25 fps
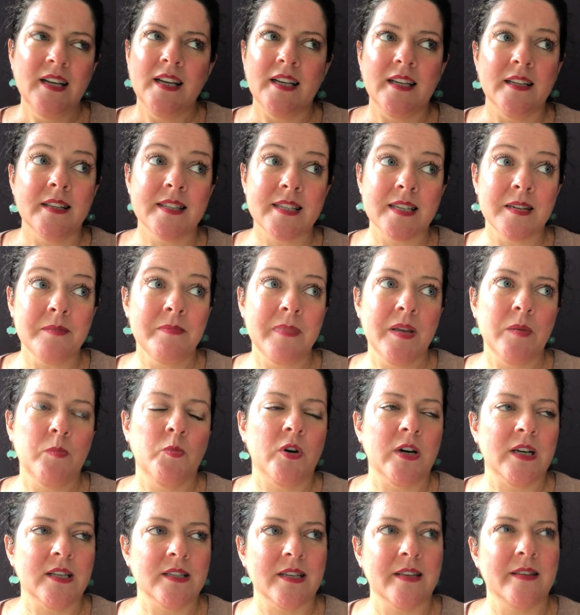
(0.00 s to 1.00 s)
In some
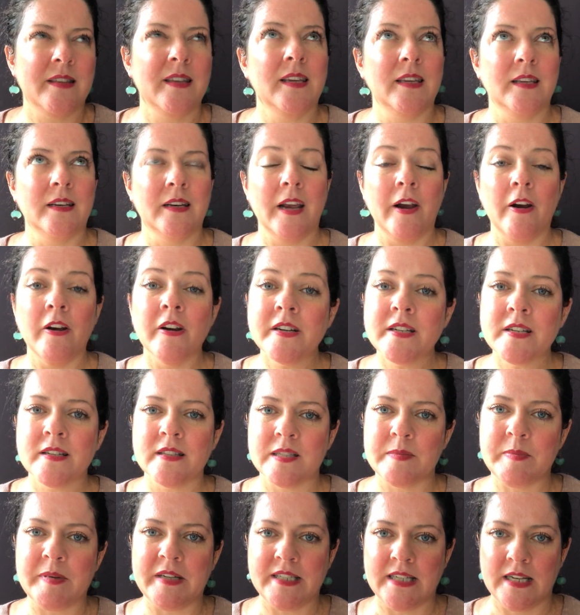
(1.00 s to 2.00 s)
memoirs, I think
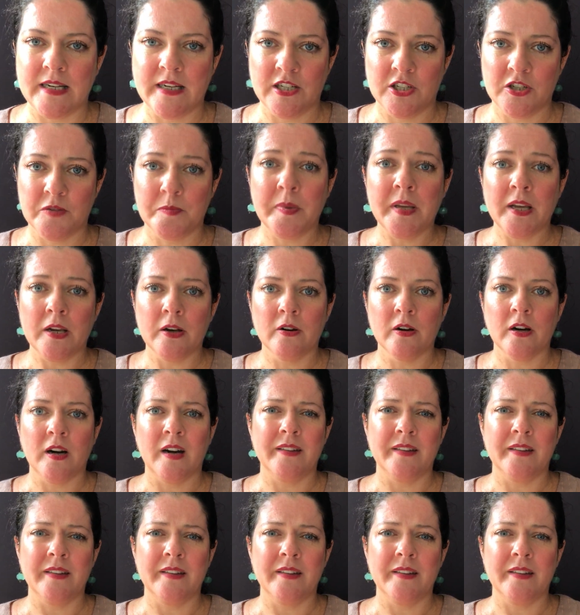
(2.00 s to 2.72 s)
Inheritance by Dani Shapiro,